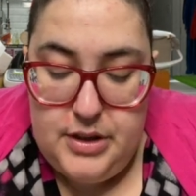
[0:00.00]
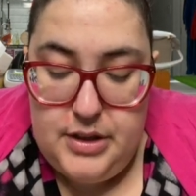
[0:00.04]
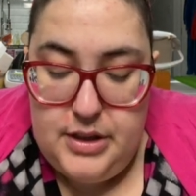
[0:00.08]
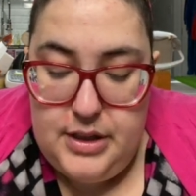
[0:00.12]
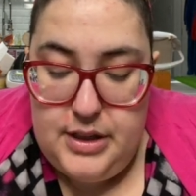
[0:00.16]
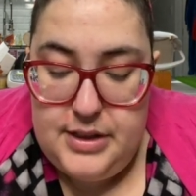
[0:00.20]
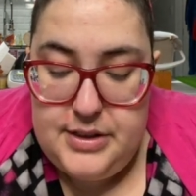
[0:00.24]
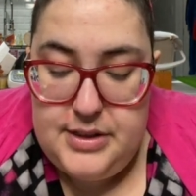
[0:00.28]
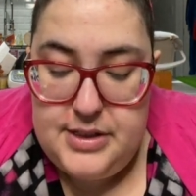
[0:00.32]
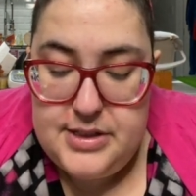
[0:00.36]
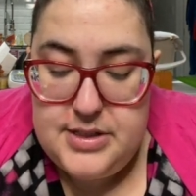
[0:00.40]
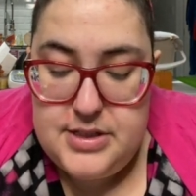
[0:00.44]

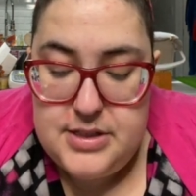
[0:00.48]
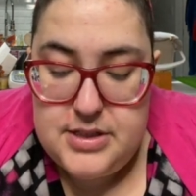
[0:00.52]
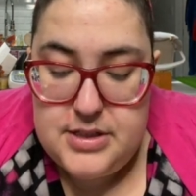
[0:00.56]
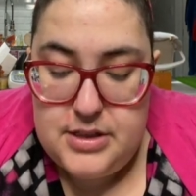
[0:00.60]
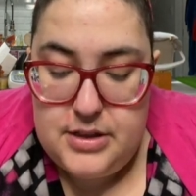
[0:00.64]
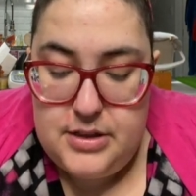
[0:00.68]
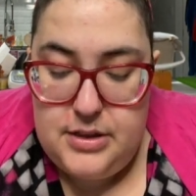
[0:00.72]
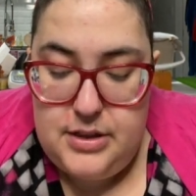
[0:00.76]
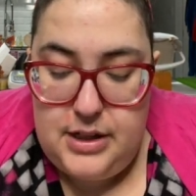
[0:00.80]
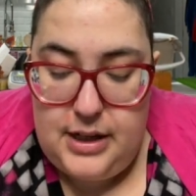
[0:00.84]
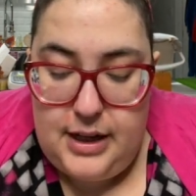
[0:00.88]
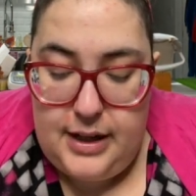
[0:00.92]
It is
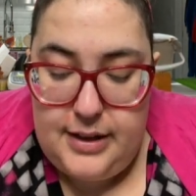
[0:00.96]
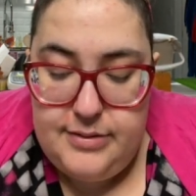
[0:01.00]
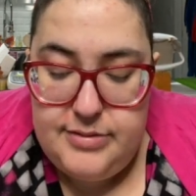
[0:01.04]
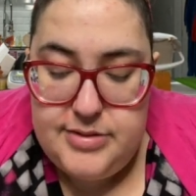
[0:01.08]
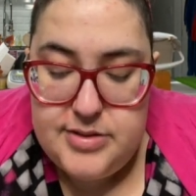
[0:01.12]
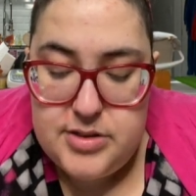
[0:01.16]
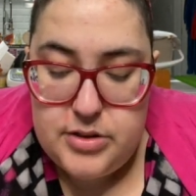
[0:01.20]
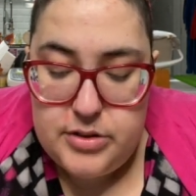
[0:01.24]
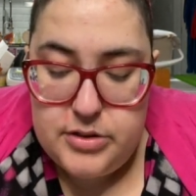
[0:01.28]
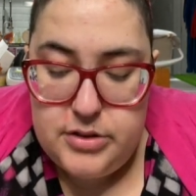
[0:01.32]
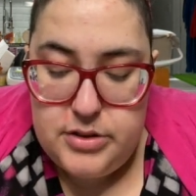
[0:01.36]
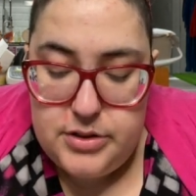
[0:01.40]
a life
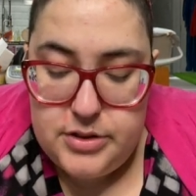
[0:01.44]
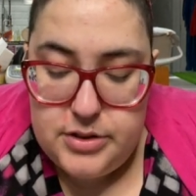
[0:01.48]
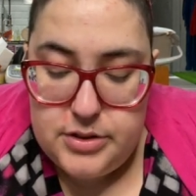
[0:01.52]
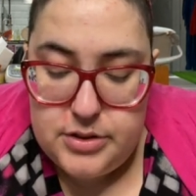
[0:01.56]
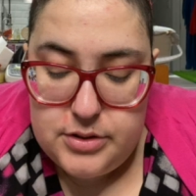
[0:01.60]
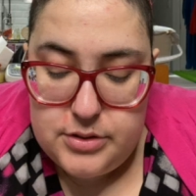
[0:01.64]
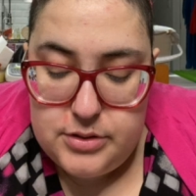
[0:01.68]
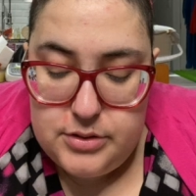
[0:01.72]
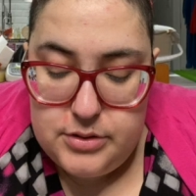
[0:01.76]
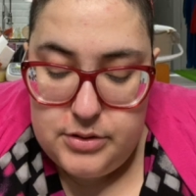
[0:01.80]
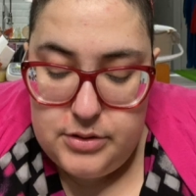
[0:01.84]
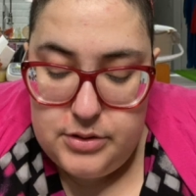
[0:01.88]

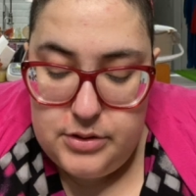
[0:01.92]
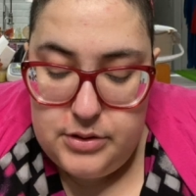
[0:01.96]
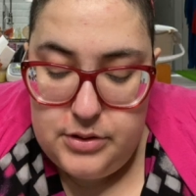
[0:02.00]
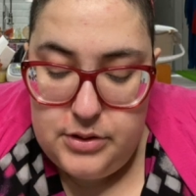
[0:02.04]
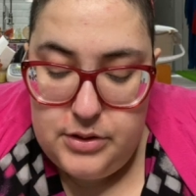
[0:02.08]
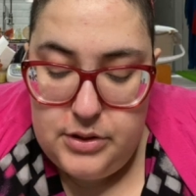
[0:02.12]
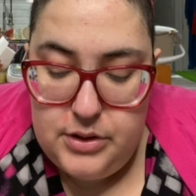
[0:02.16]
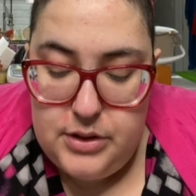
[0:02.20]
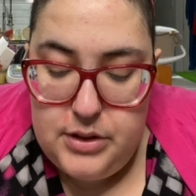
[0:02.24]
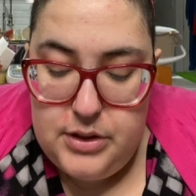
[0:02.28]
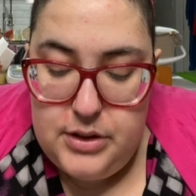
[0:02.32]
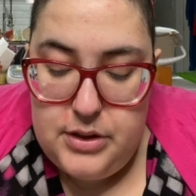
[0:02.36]
source,
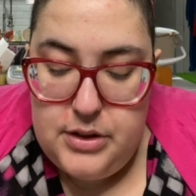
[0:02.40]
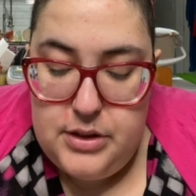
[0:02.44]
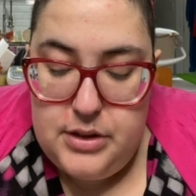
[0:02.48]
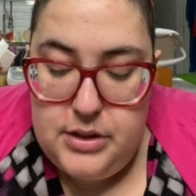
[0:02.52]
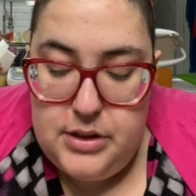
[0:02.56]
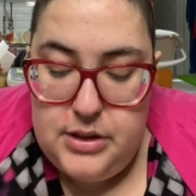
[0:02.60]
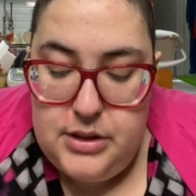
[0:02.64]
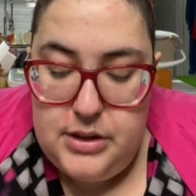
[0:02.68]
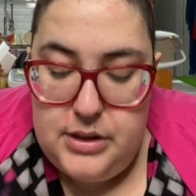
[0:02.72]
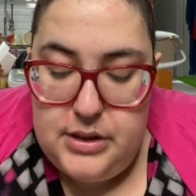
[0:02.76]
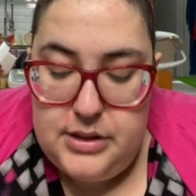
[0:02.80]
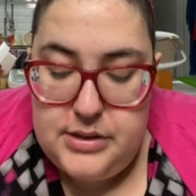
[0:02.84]

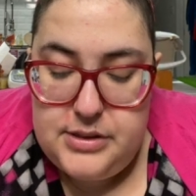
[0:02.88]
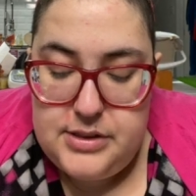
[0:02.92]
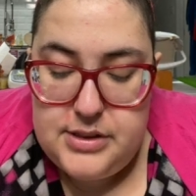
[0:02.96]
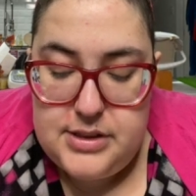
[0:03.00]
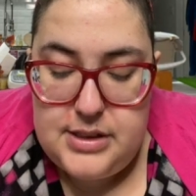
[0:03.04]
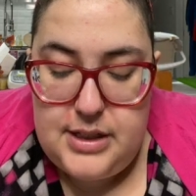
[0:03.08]
it